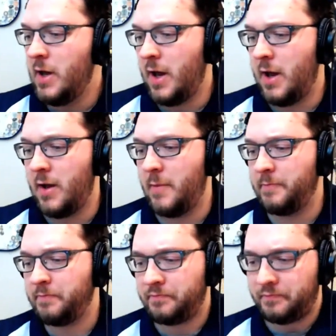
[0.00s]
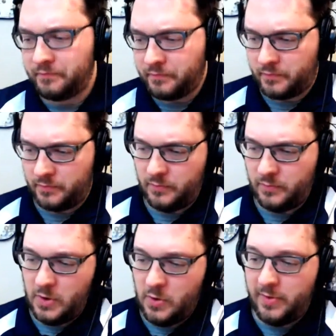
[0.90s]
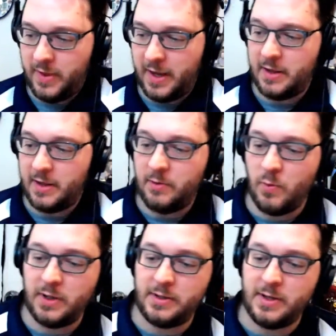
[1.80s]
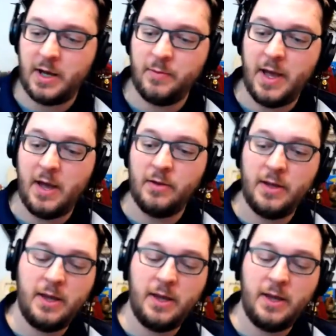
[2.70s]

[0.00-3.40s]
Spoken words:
One thing I did want to talk about